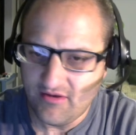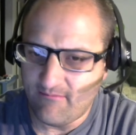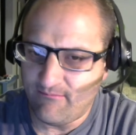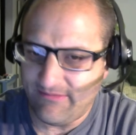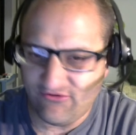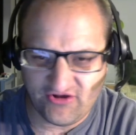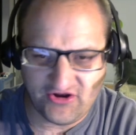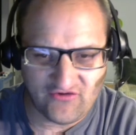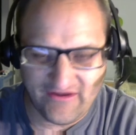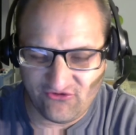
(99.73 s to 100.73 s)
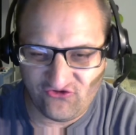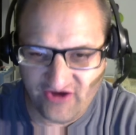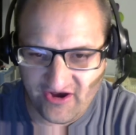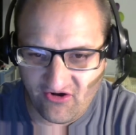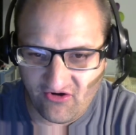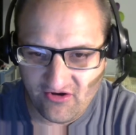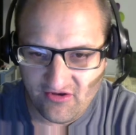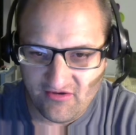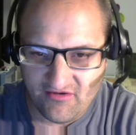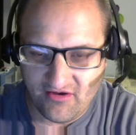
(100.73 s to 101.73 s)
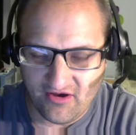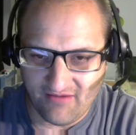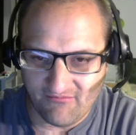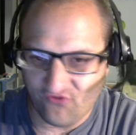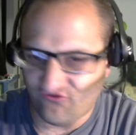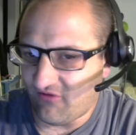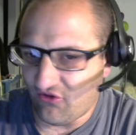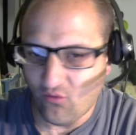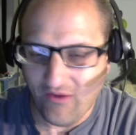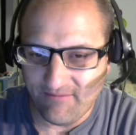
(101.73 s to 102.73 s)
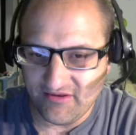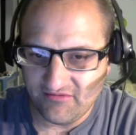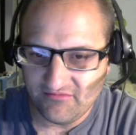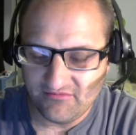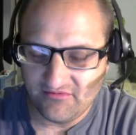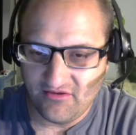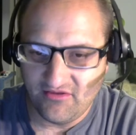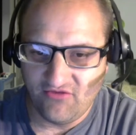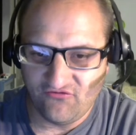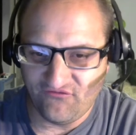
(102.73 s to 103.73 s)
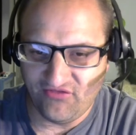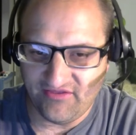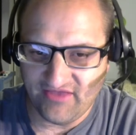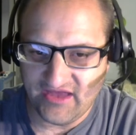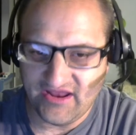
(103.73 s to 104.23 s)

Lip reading: maybe try to grab a chair or some other weapon, something like that.